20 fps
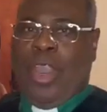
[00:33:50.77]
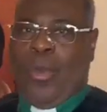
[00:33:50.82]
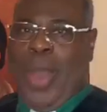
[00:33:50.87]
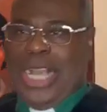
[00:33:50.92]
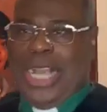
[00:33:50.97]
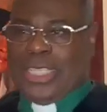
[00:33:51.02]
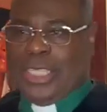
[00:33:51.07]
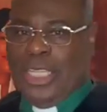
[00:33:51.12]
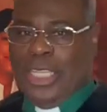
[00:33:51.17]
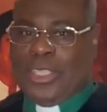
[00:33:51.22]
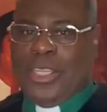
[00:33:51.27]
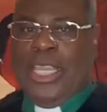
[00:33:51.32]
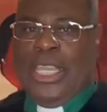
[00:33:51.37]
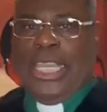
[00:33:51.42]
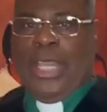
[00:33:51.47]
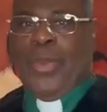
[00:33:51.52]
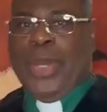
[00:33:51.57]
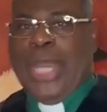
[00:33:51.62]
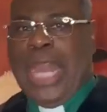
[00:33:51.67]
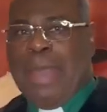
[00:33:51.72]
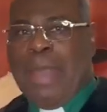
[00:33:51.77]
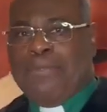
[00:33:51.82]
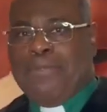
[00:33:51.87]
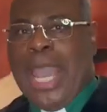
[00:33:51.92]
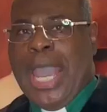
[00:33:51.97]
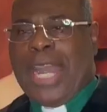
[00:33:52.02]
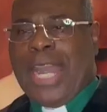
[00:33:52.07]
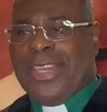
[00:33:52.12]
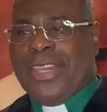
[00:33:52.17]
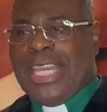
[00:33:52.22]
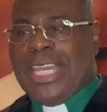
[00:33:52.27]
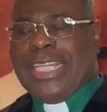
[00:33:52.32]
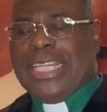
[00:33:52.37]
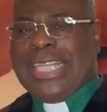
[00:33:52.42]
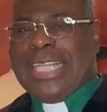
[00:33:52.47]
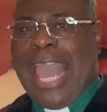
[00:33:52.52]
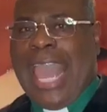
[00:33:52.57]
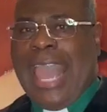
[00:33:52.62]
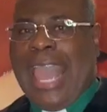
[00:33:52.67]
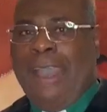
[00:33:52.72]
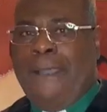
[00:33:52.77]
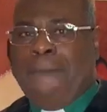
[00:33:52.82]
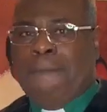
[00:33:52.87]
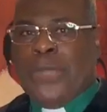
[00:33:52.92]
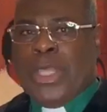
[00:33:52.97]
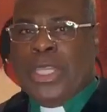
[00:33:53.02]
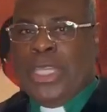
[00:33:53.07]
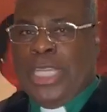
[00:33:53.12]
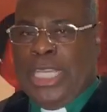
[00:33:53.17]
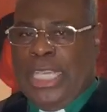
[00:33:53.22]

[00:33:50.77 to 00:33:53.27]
And watch this. And when that battery get down,